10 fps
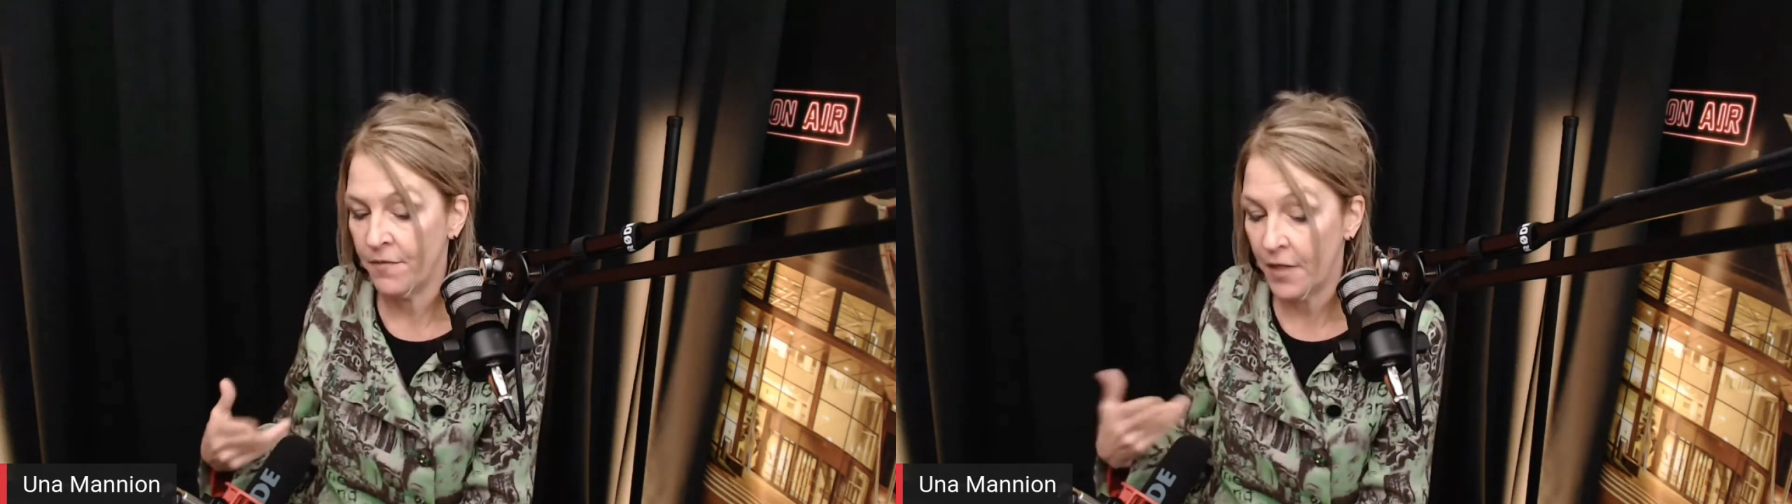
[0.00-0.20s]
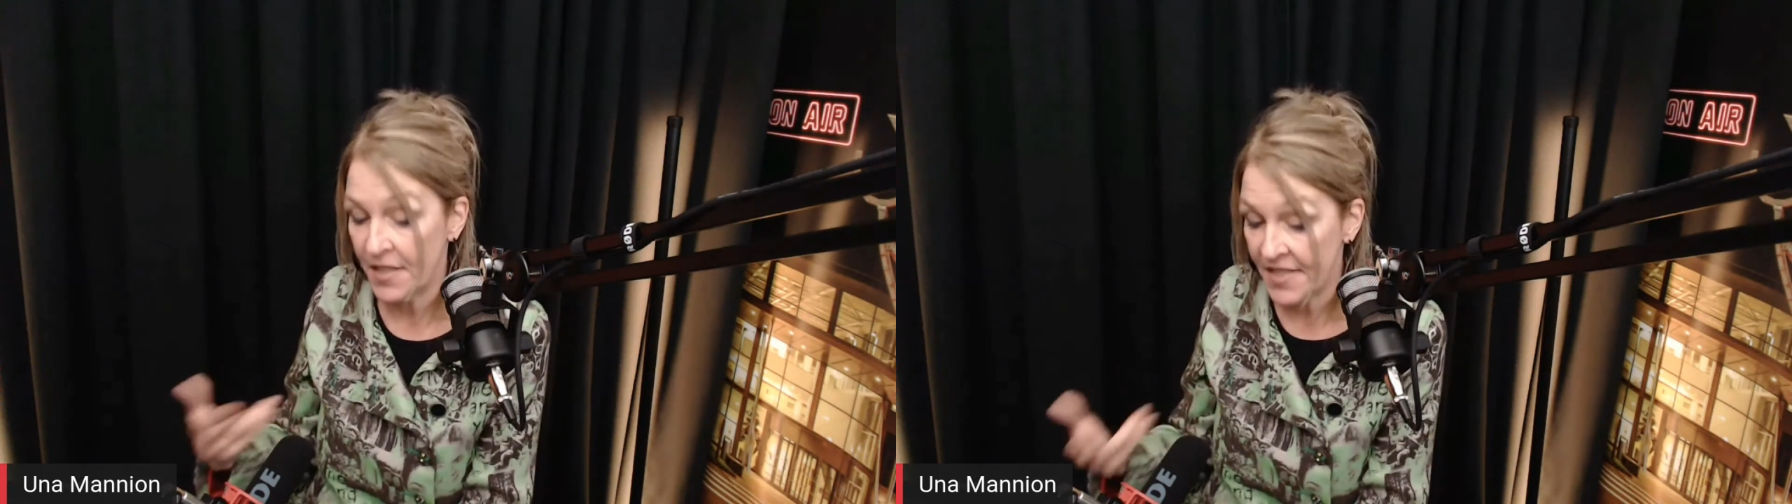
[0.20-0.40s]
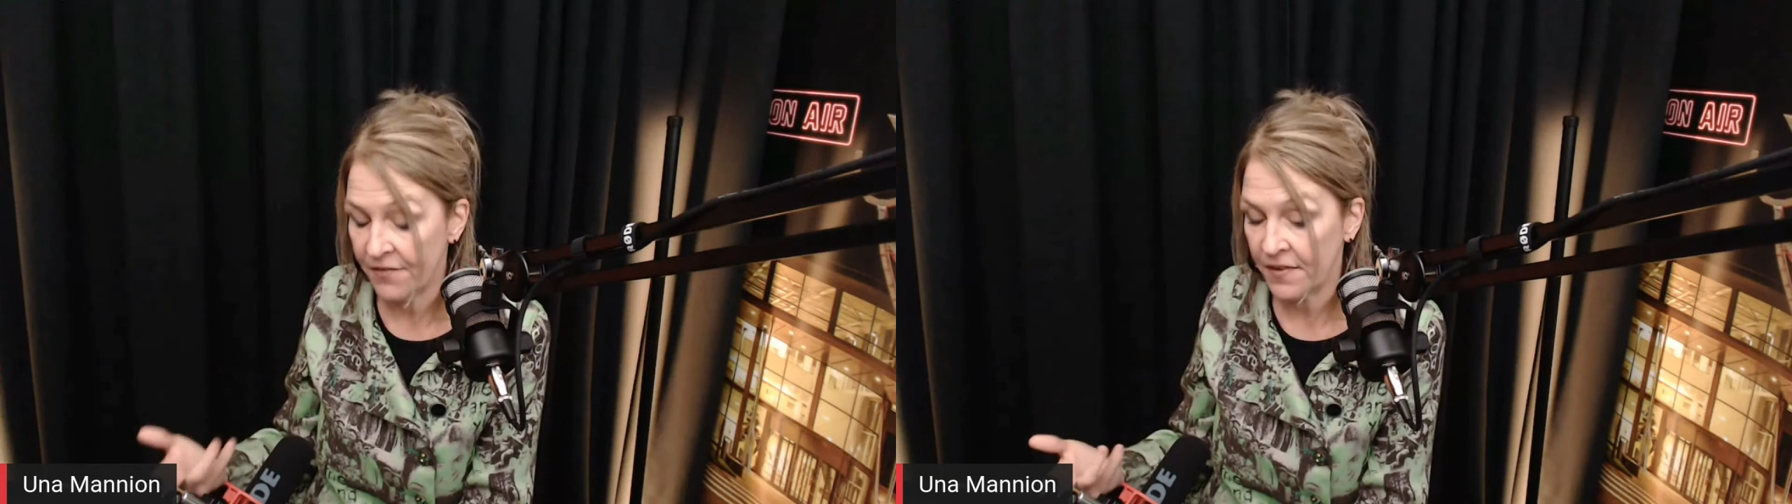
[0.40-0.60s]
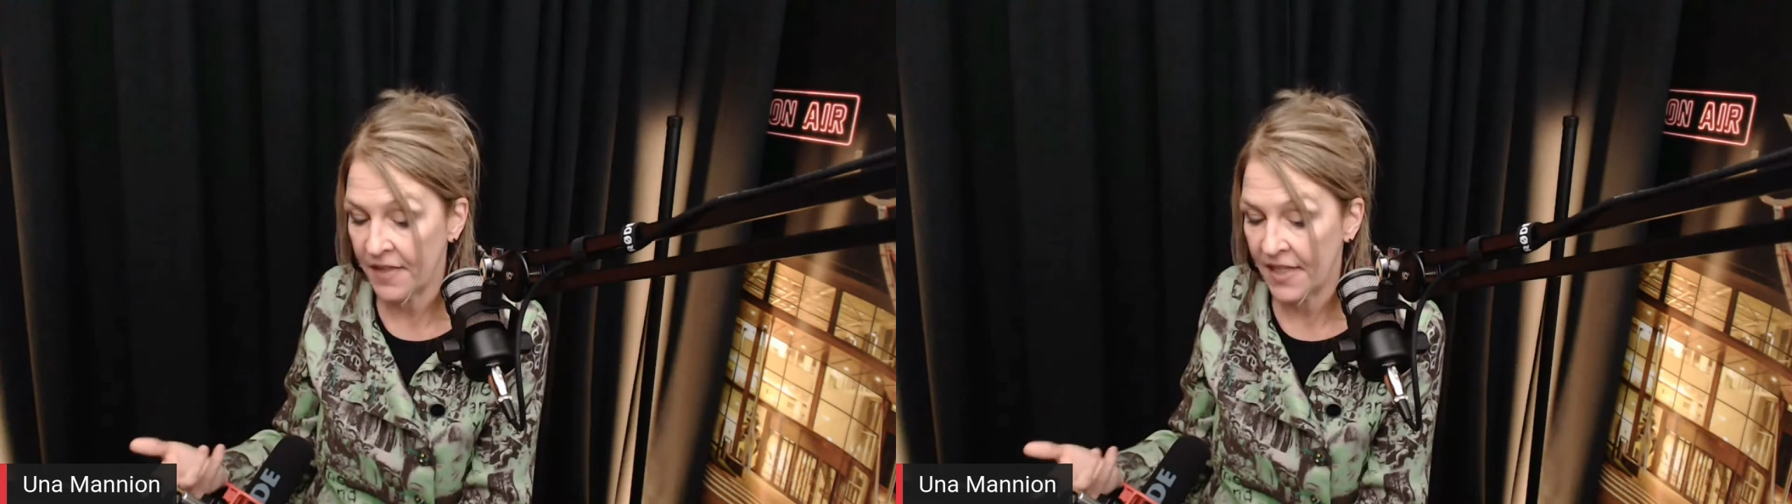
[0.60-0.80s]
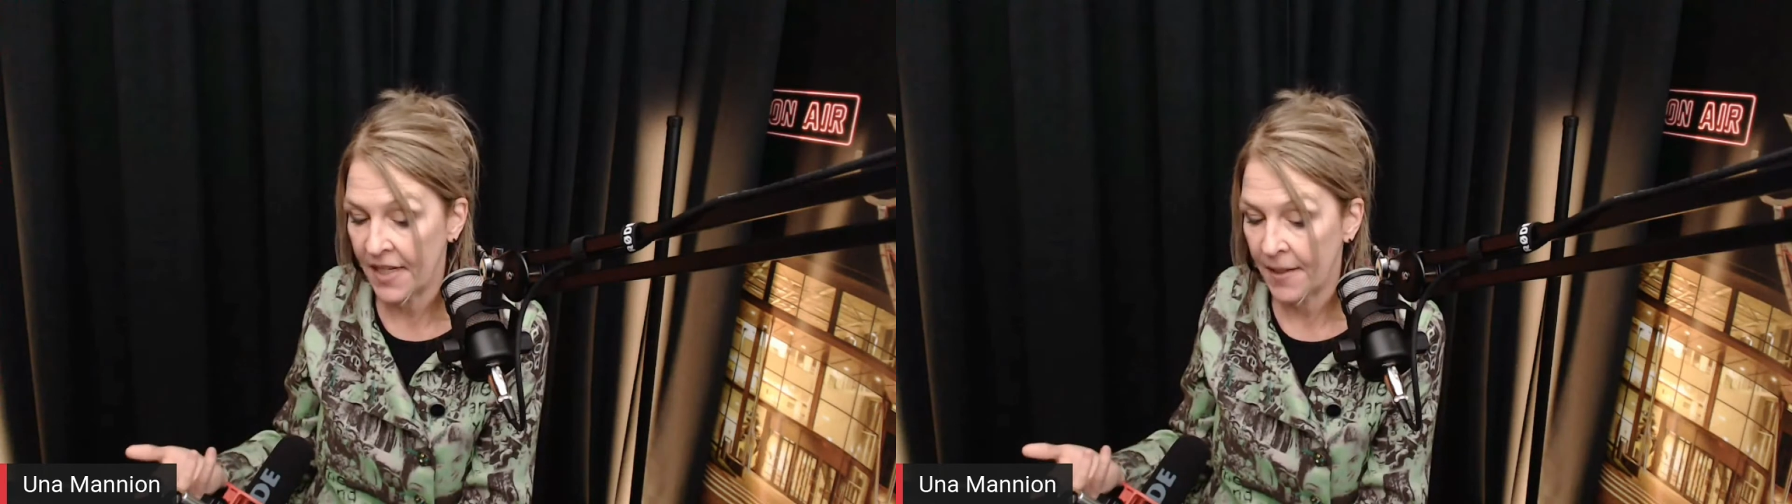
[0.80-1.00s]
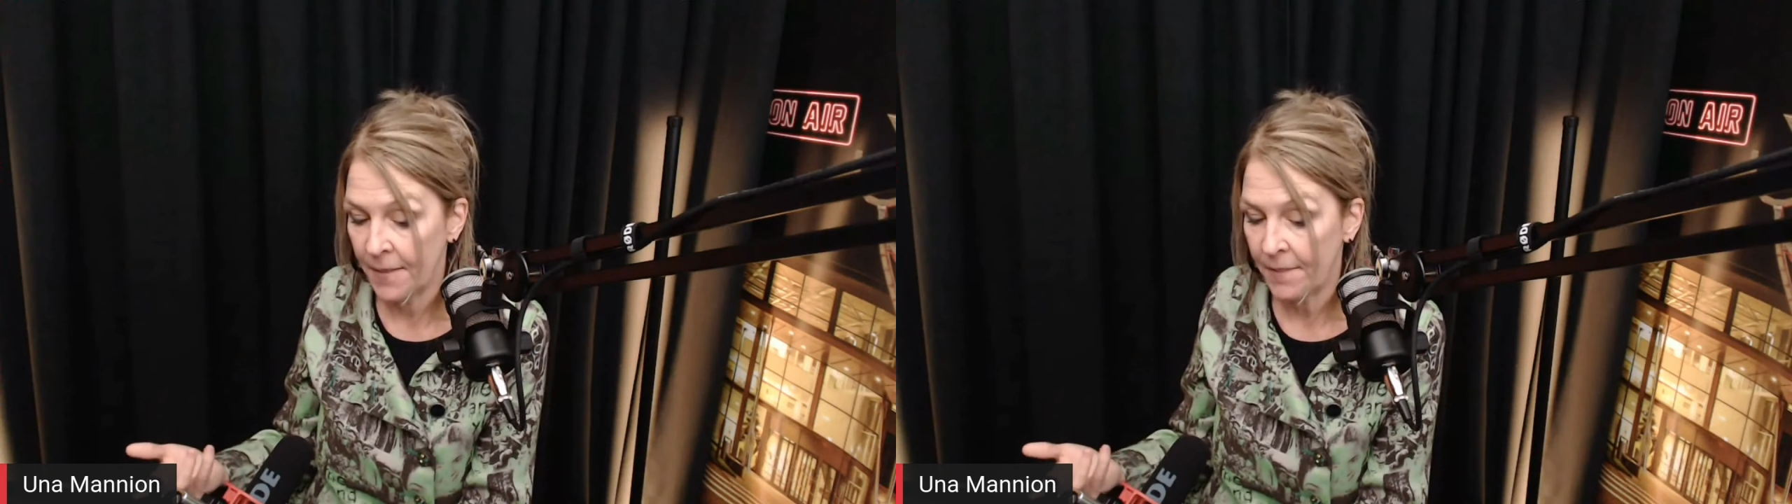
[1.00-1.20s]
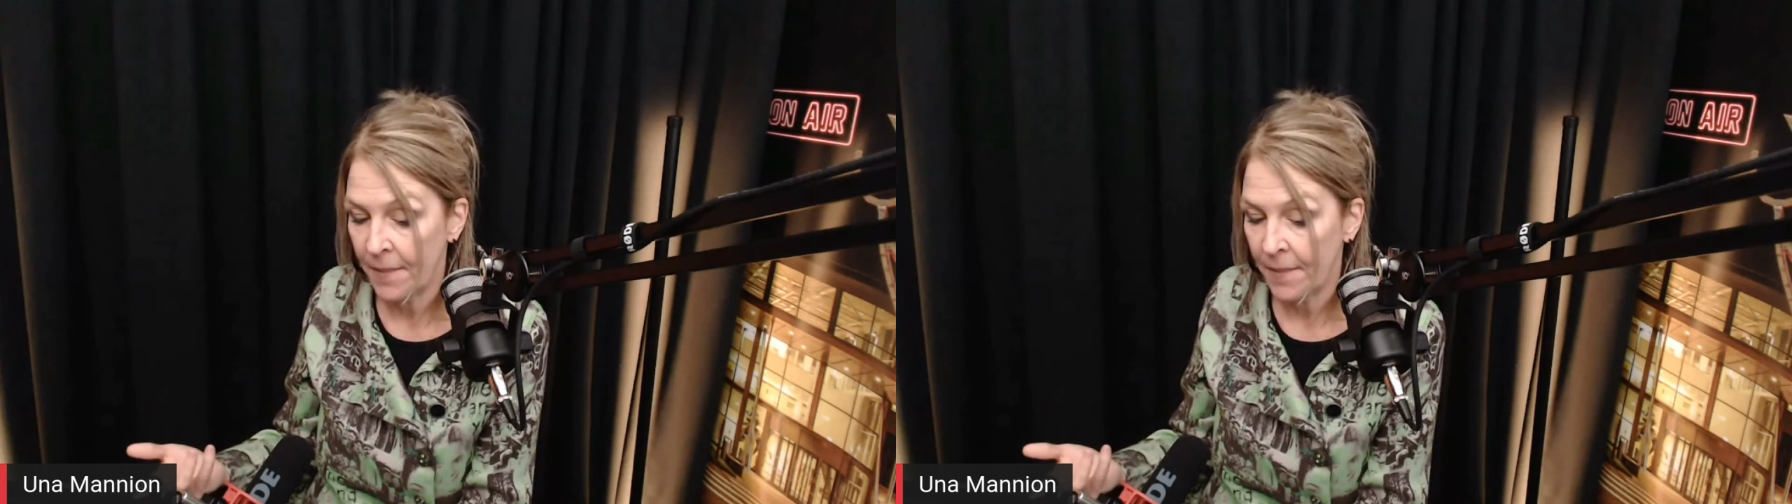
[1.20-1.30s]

very differently.